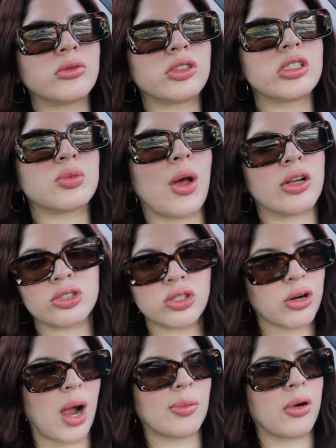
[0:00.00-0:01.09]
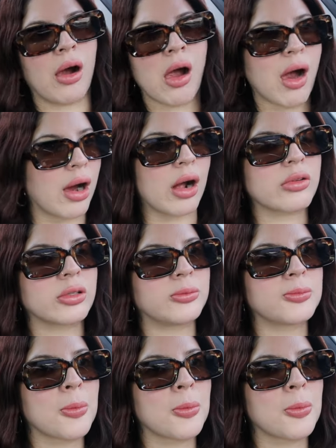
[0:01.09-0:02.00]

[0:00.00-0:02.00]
Since my Instagram got hacked,